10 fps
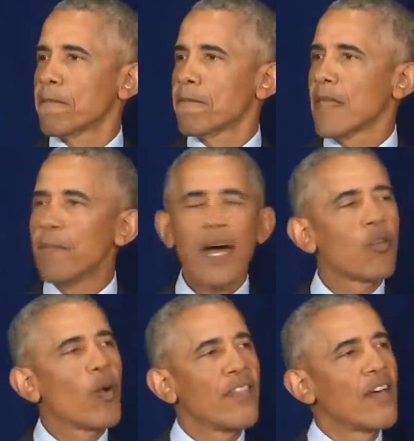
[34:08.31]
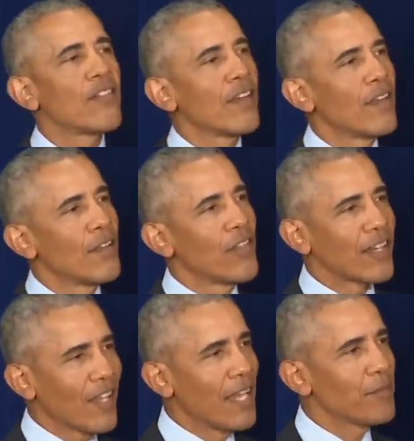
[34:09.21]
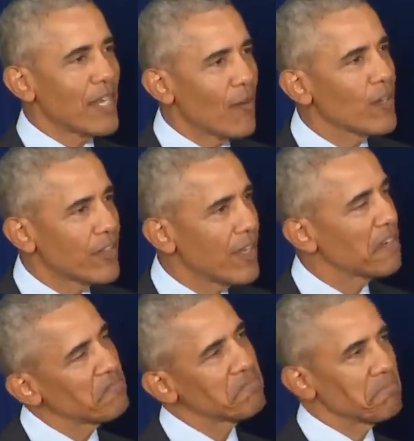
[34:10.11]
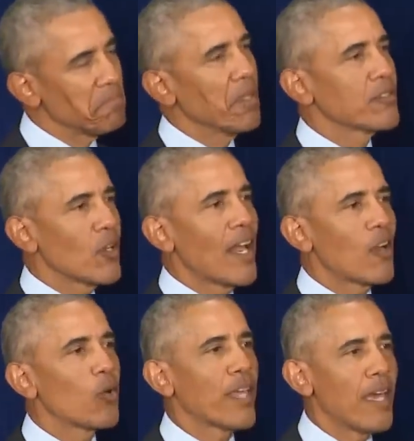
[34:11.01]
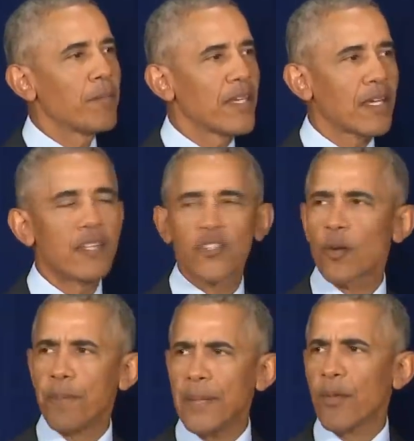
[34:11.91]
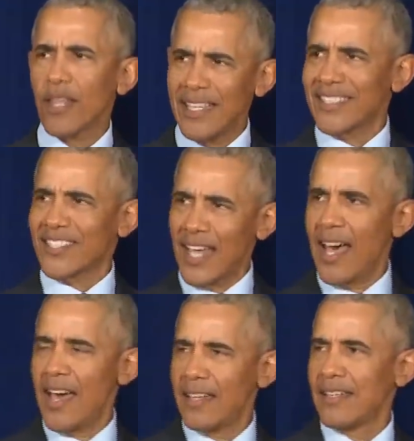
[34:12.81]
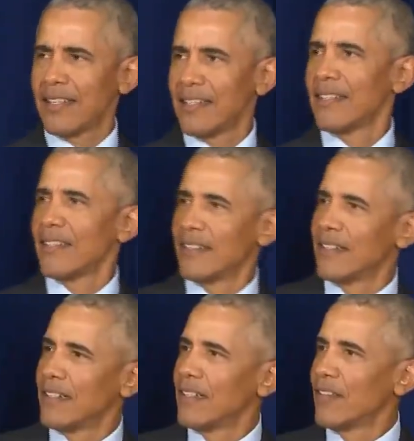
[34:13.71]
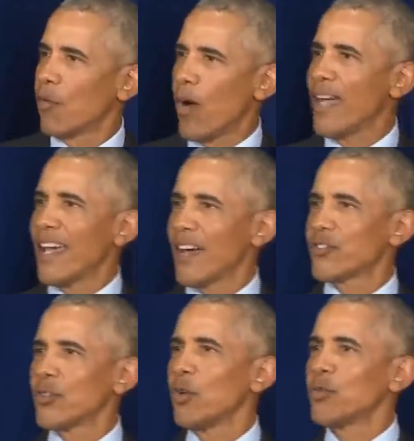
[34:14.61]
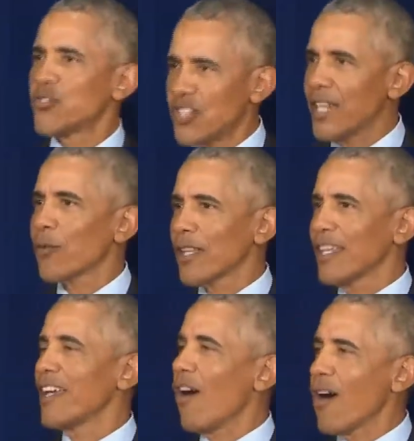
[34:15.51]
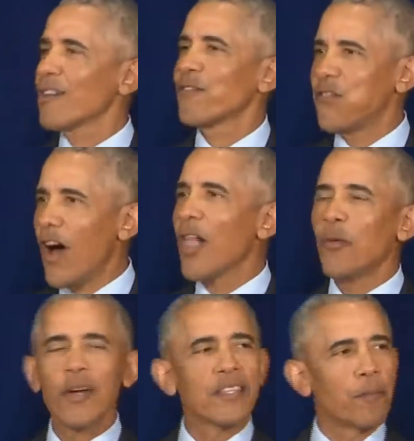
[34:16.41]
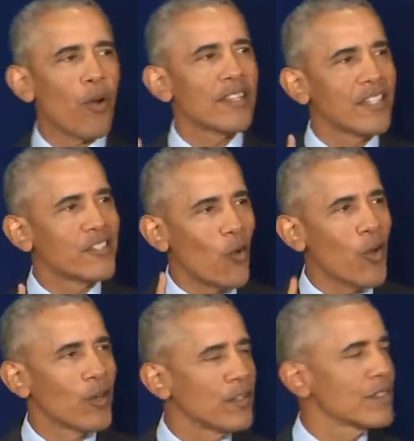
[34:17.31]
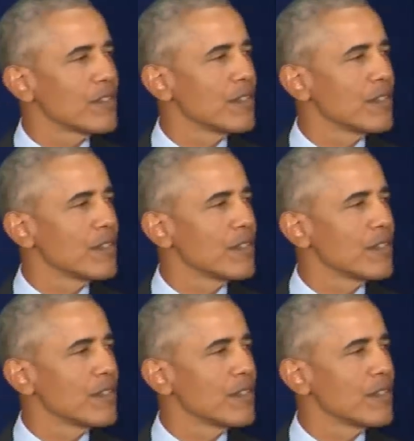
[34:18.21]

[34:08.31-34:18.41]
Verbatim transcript: And by the way, that the claim that everything will turn out okay because there are people inside the White House who secretly aren't following the president's orders,